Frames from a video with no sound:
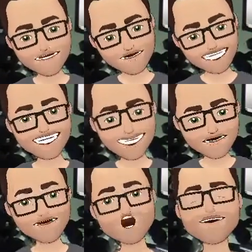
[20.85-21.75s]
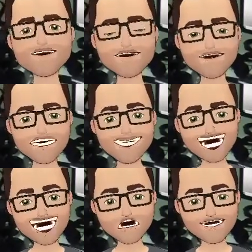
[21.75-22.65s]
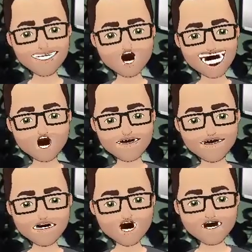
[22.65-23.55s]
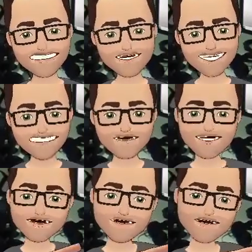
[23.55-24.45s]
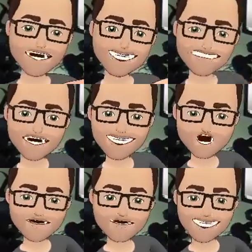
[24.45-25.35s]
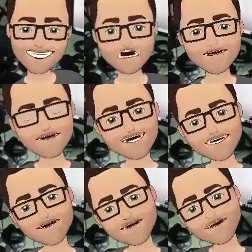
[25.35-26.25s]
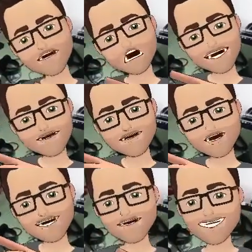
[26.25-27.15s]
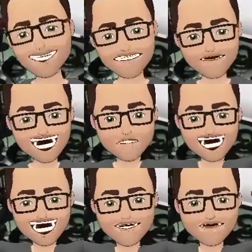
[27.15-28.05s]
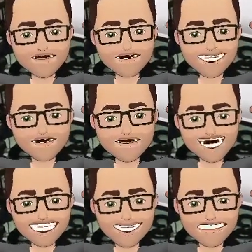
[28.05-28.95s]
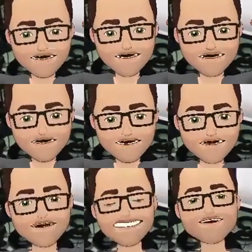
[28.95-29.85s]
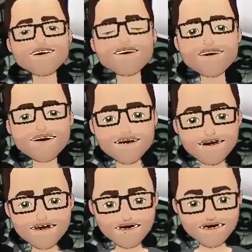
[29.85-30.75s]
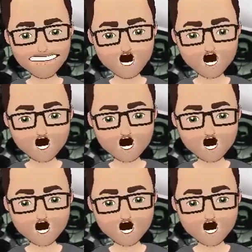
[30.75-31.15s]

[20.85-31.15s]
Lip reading: VR and AR work in 2018. So you can see right here, a HoloLens, right here, a Vive, and on my head, a Rift. So what are we going to talk about today?